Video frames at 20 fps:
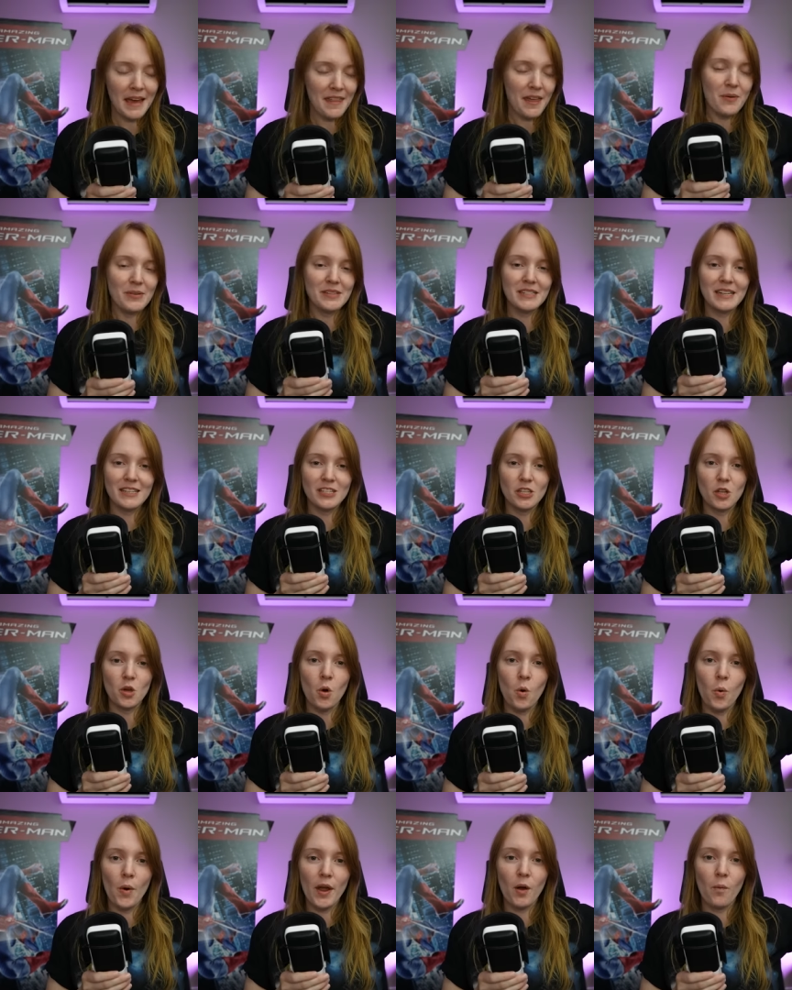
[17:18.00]
yeah, that was a nice little
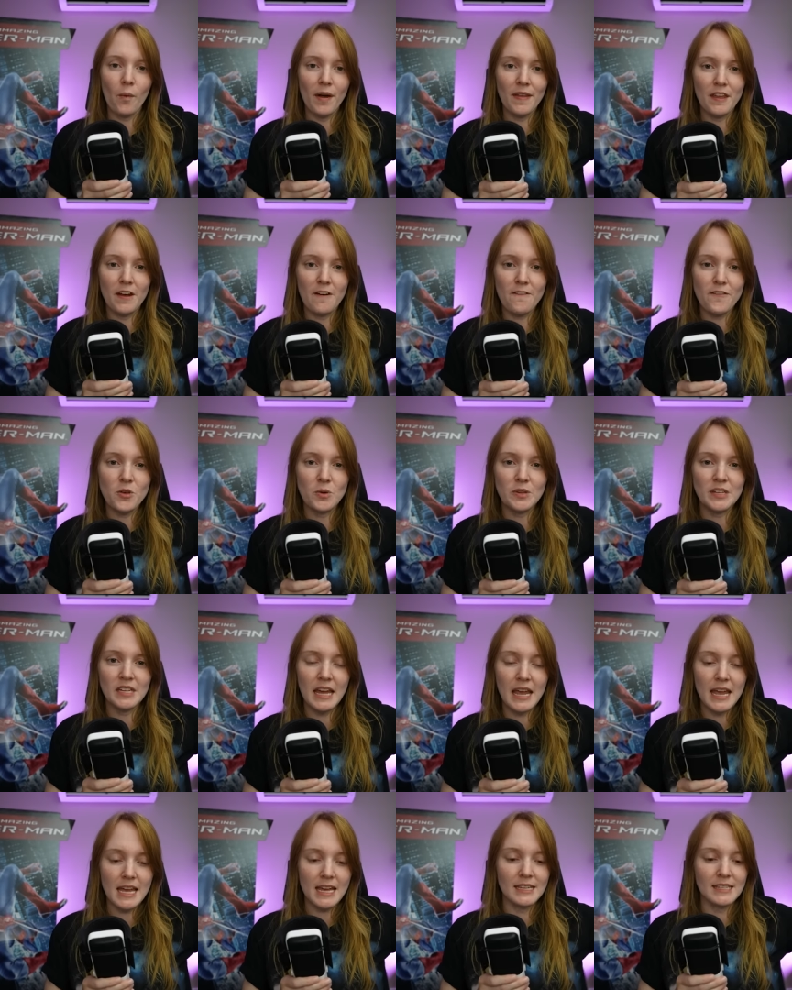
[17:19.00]
quick one there for you
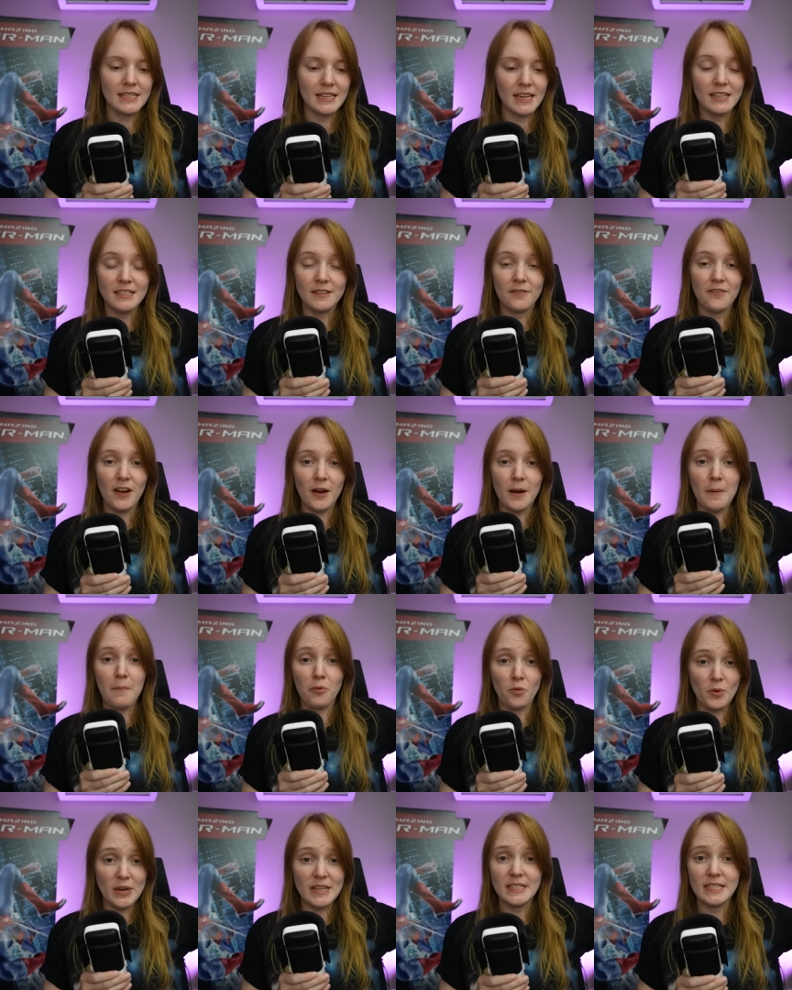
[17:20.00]
today because it, it's a very
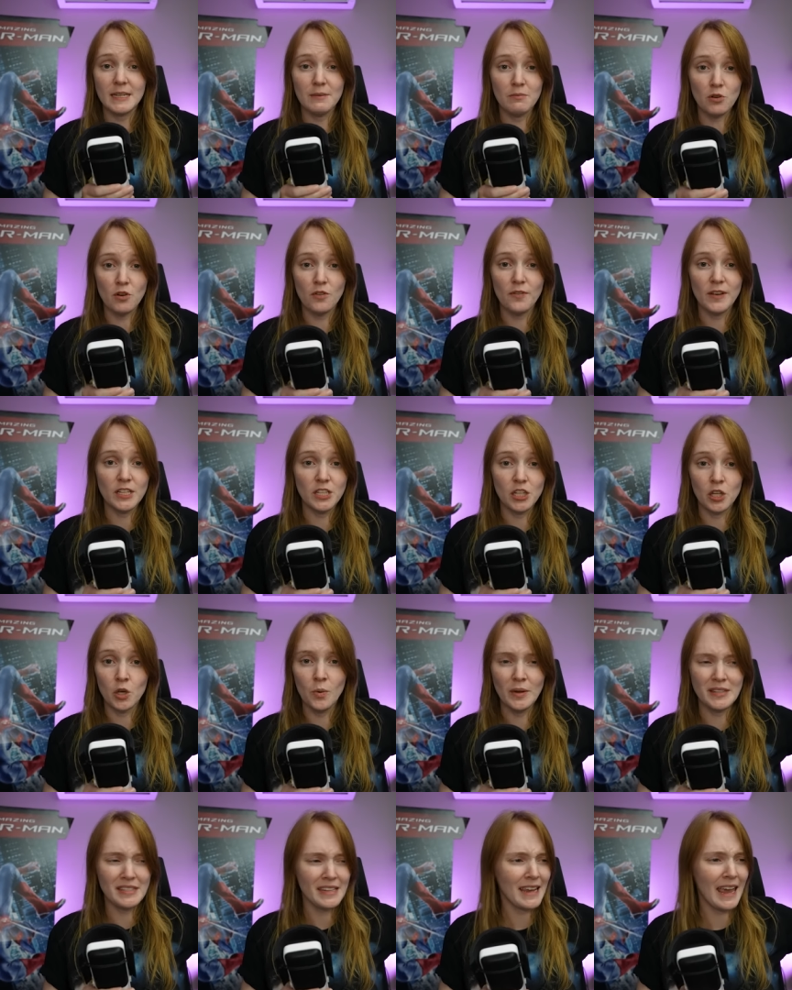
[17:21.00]
breezy movie
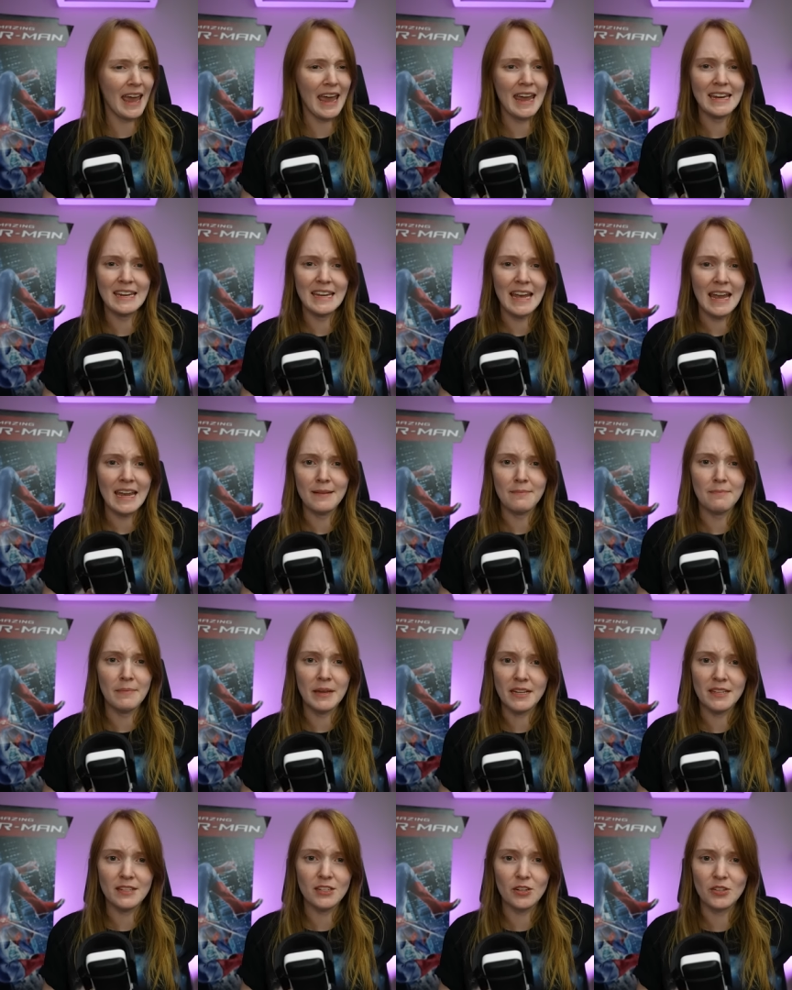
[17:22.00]
too. It's like 88
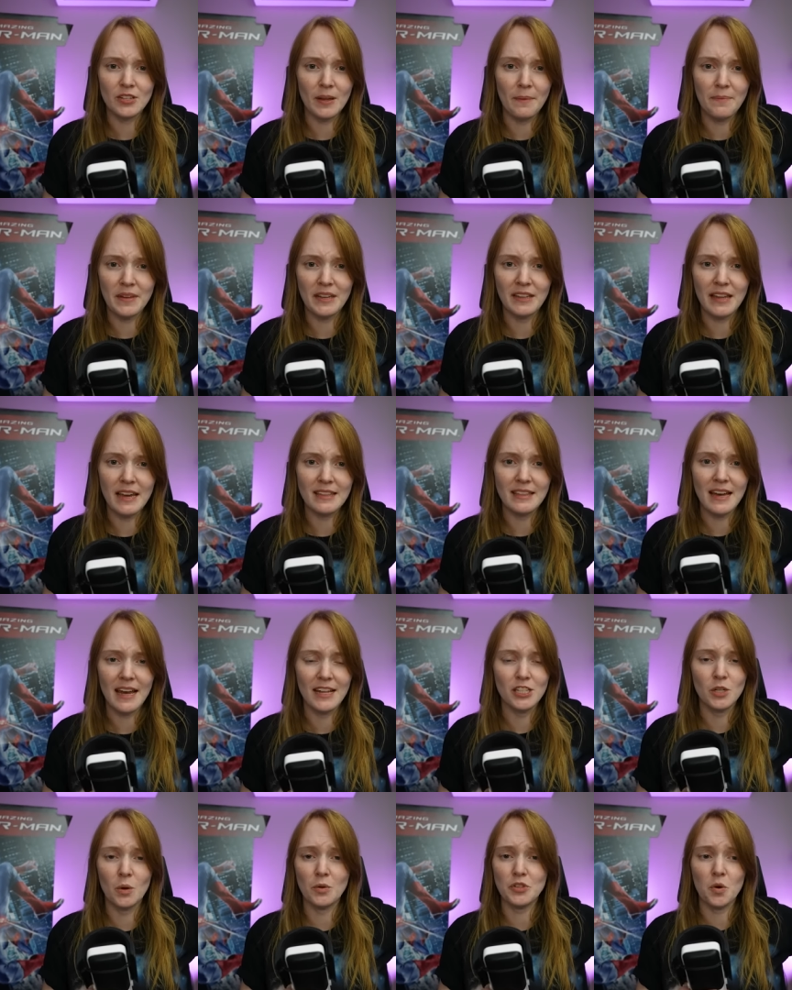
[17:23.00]
minutes or something like
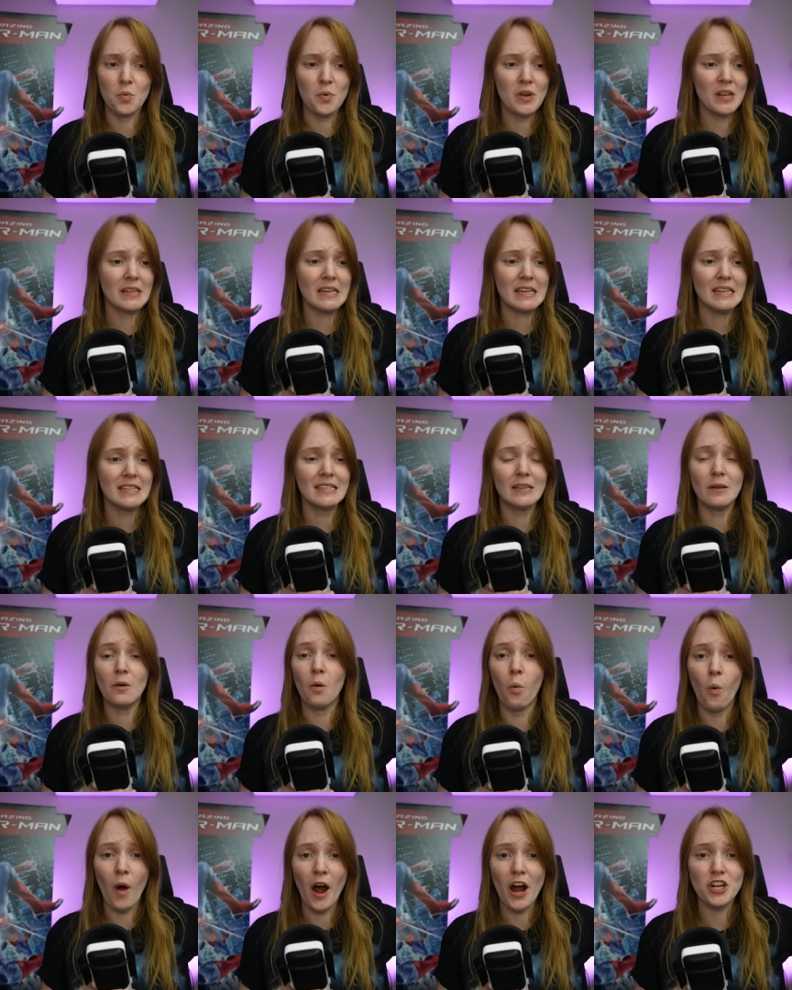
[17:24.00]
that. So it's a real easy
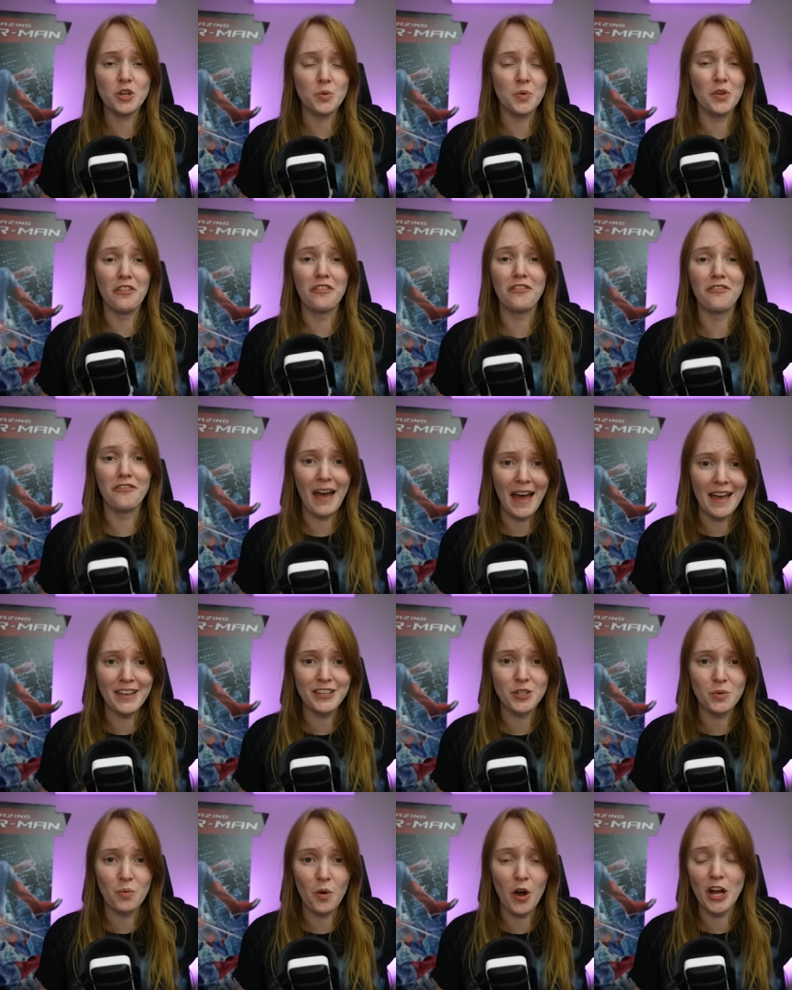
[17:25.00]
watch, real
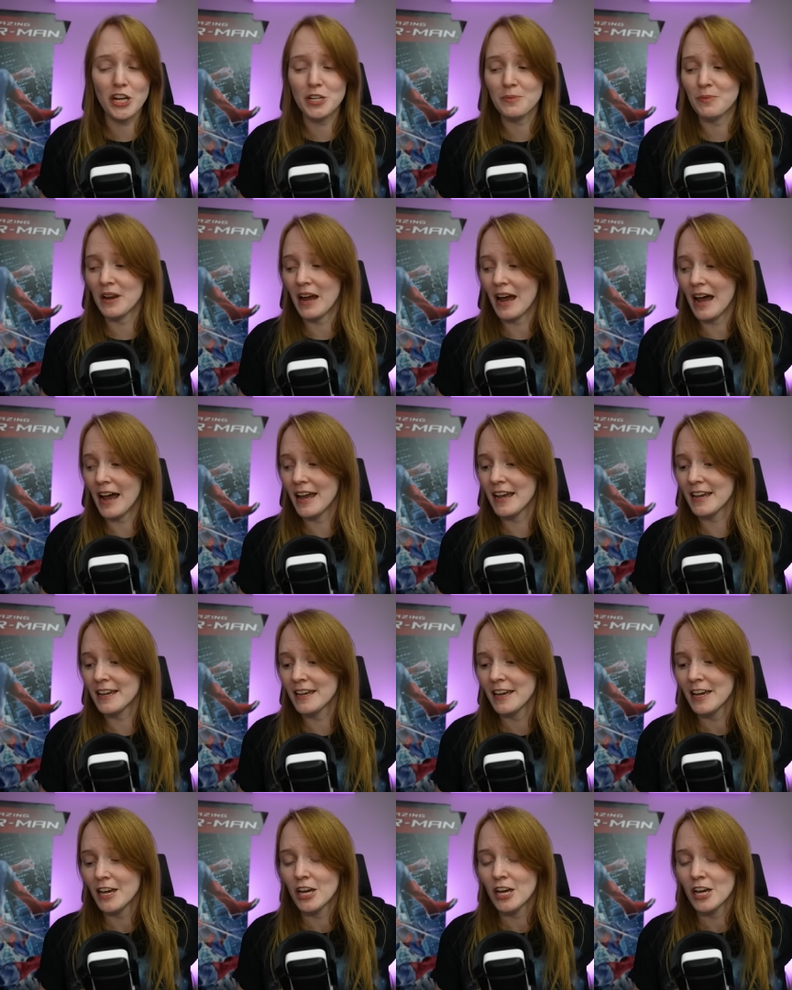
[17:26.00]
fast watch. But I